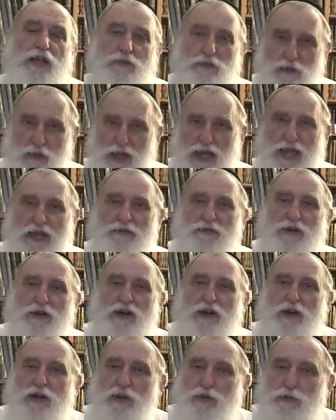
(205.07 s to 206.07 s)
If you have a
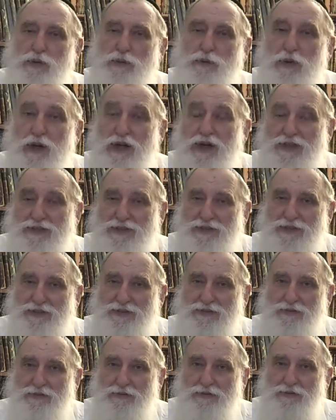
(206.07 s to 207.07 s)
horrible boss,
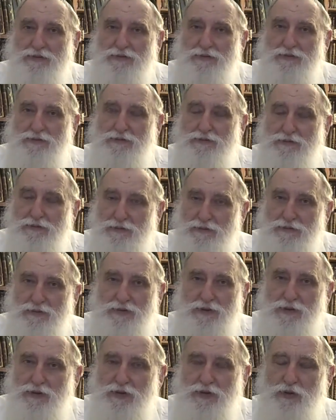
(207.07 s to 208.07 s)

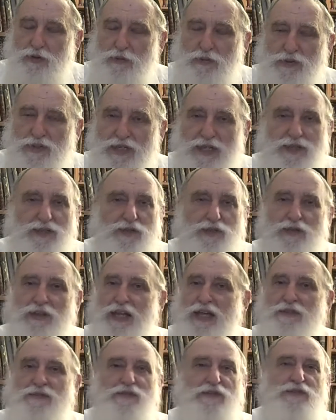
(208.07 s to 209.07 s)
you're upset. Your
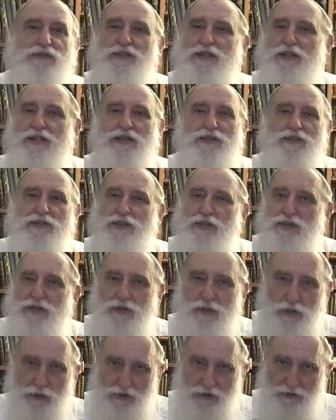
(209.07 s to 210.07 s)
life is
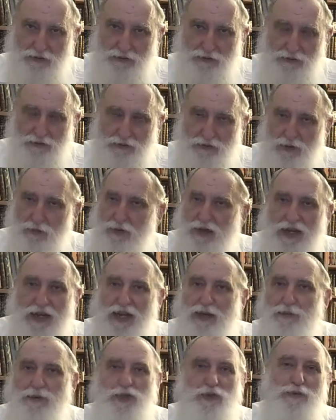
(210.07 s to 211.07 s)
insecure, no matter
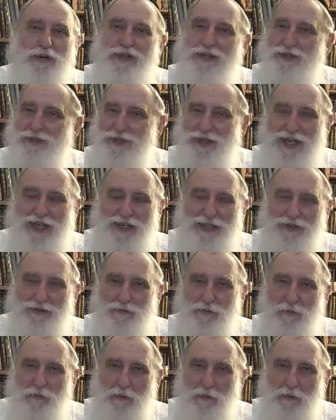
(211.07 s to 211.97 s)
how much money you're getting.